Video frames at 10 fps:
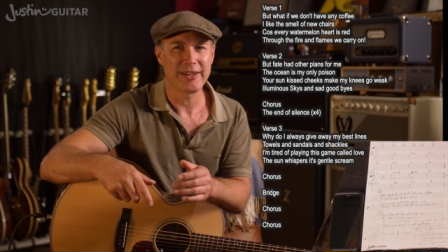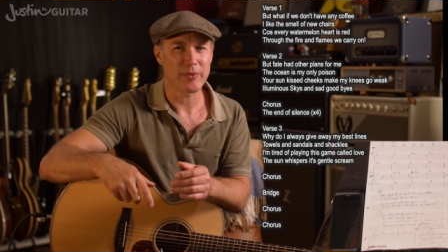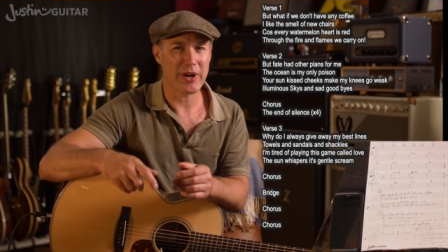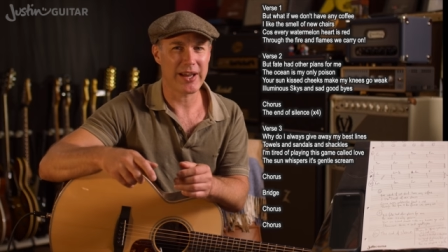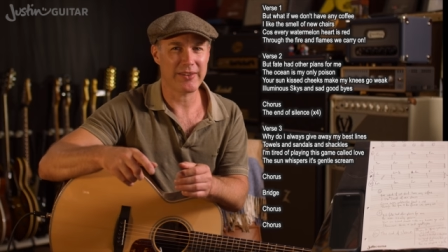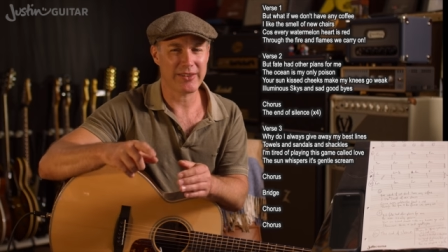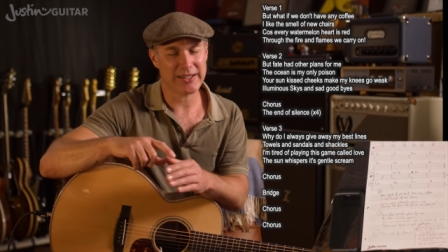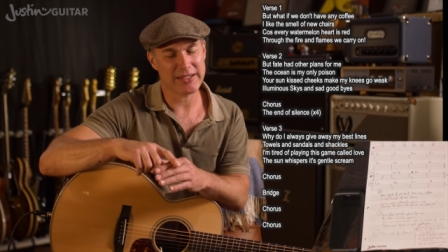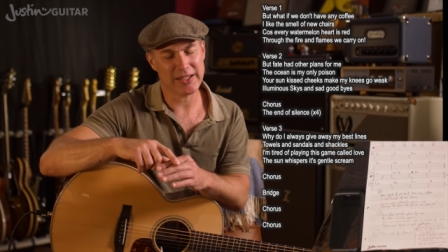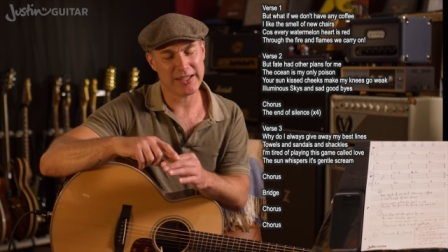where
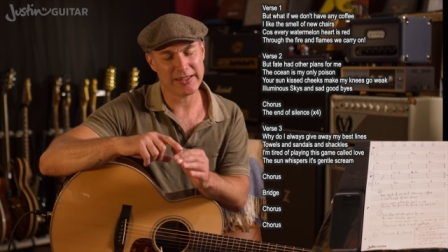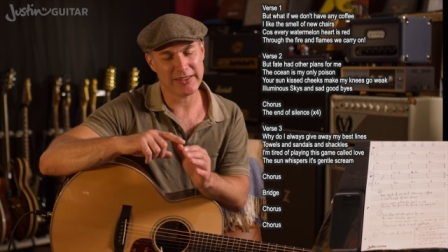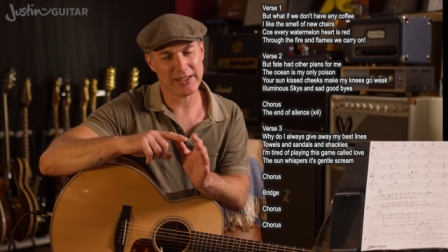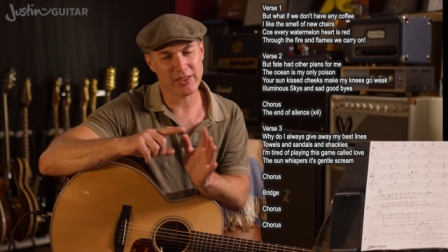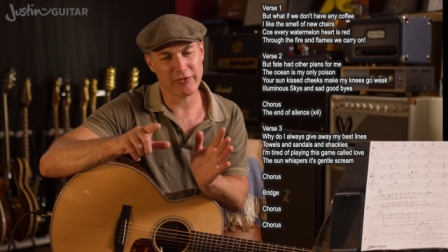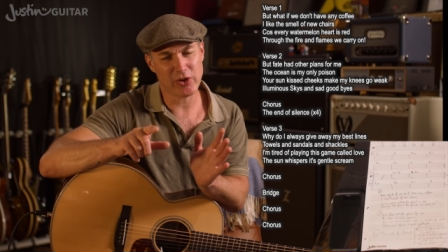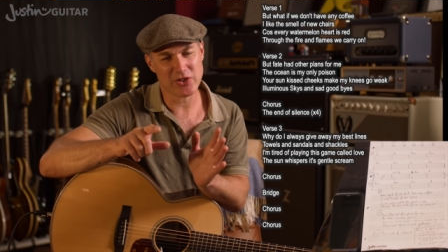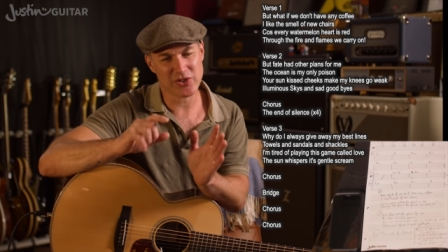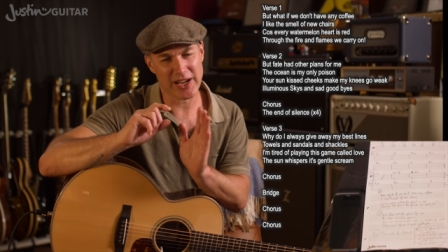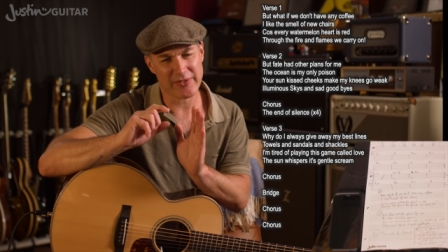it, in in the
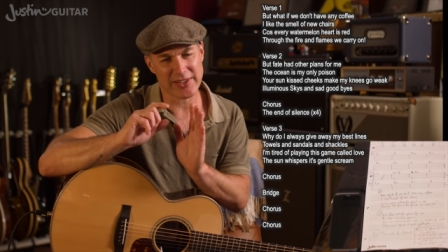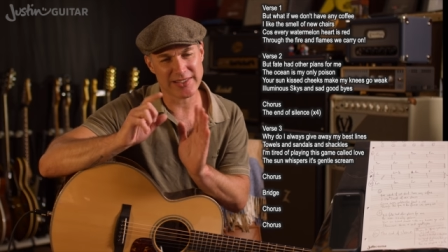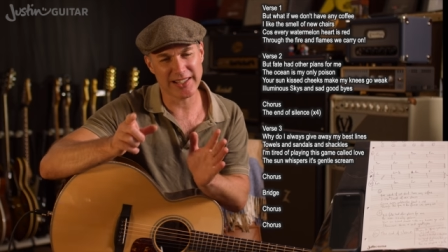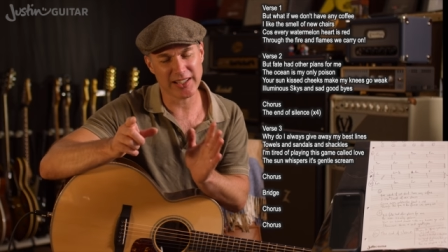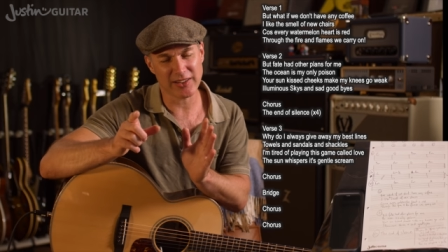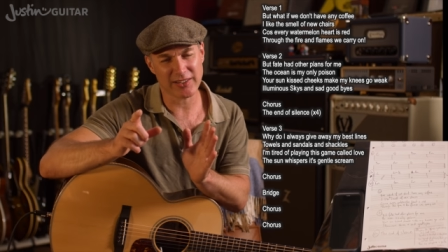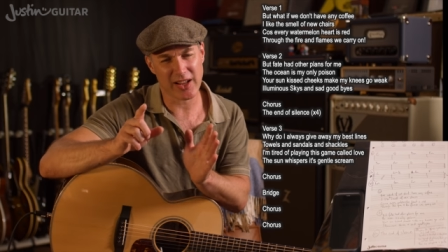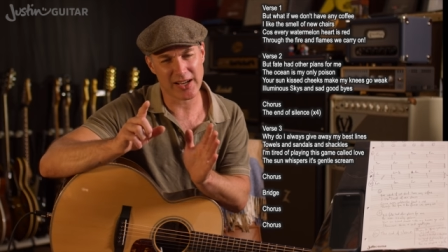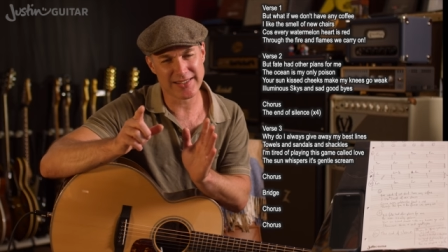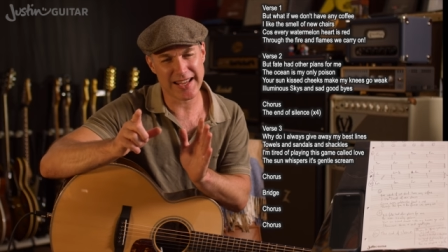verse you have this little
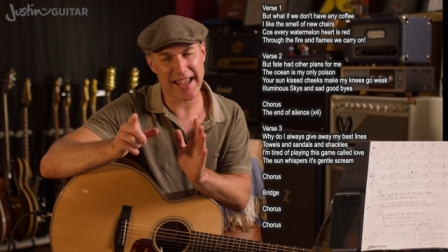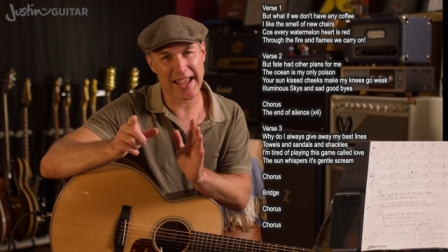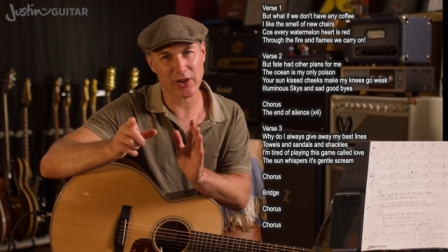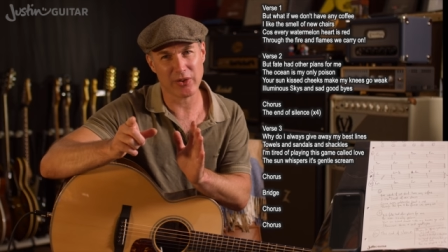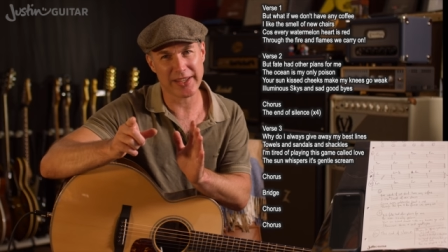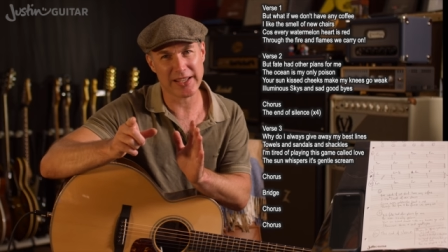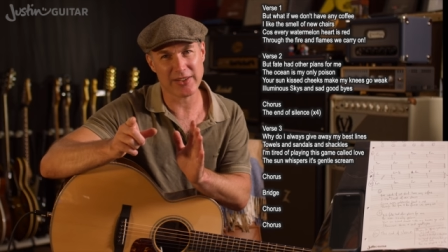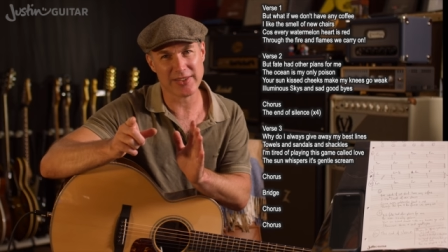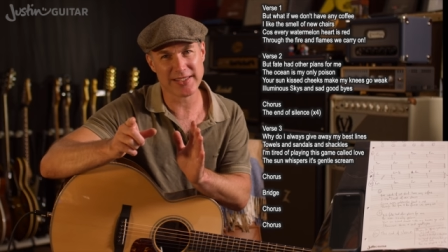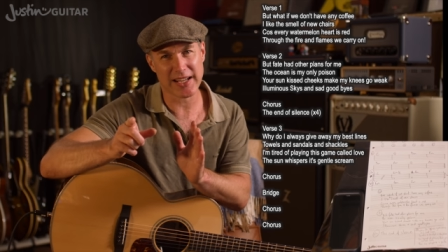kind of tag on the end
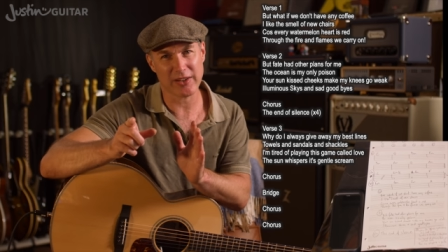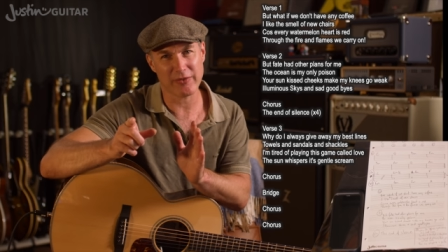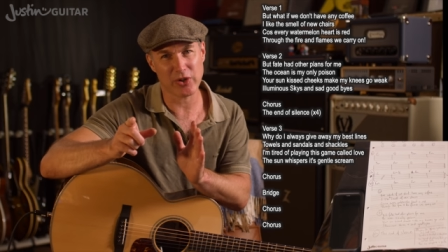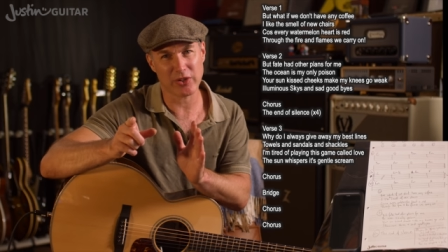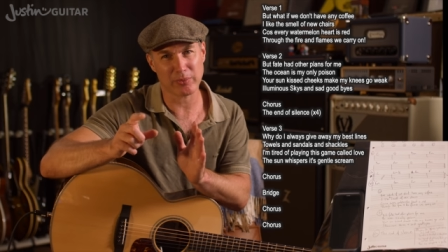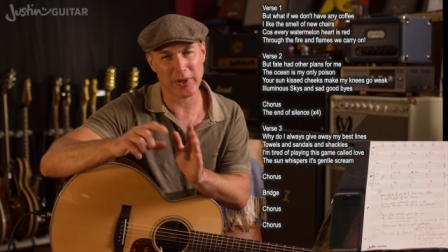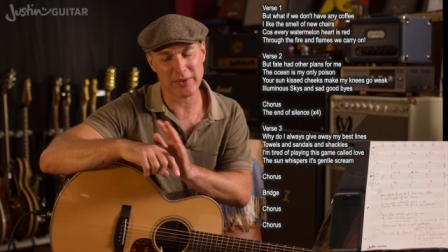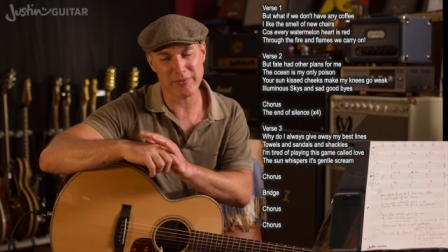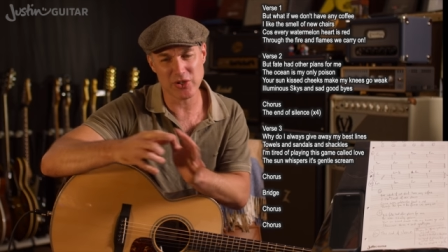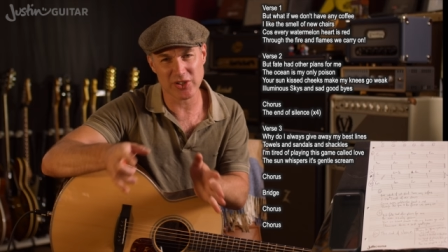of the second verse where
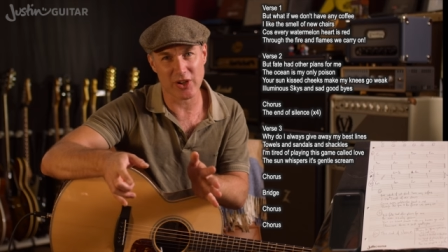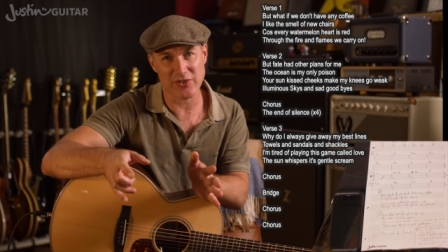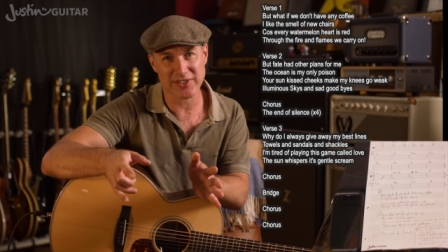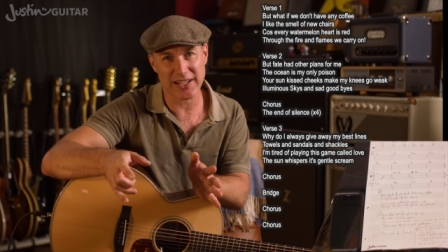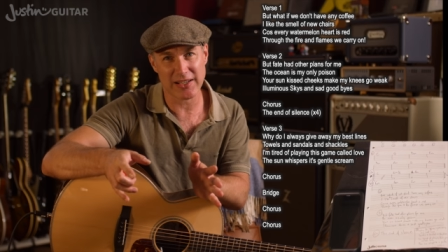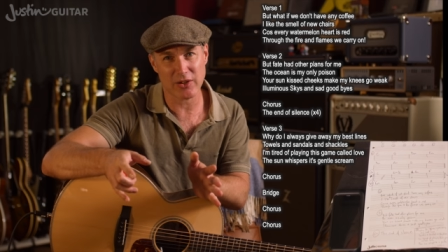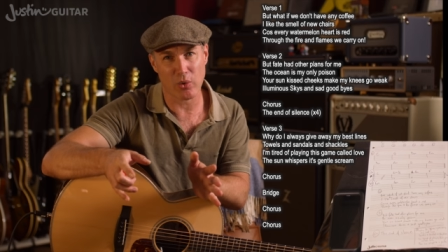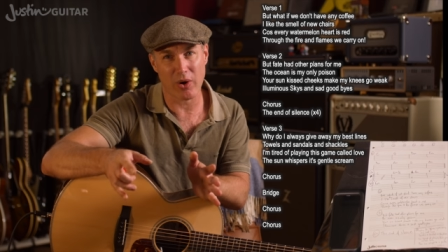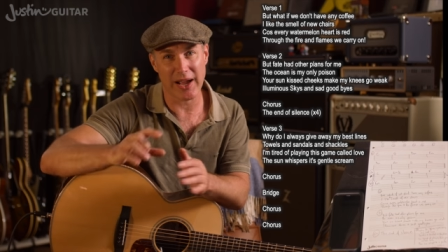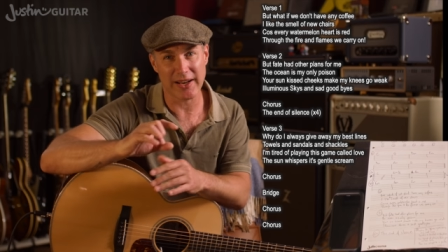the music goes dead
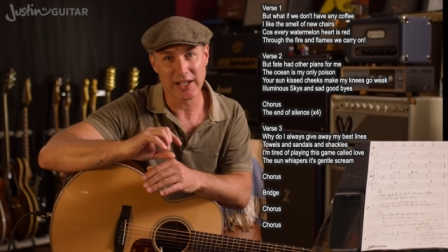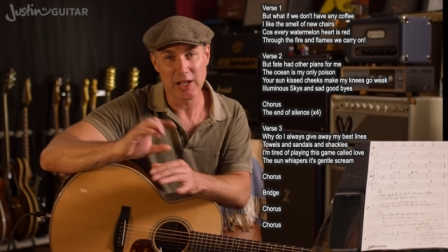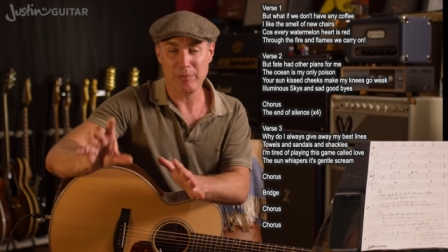quiet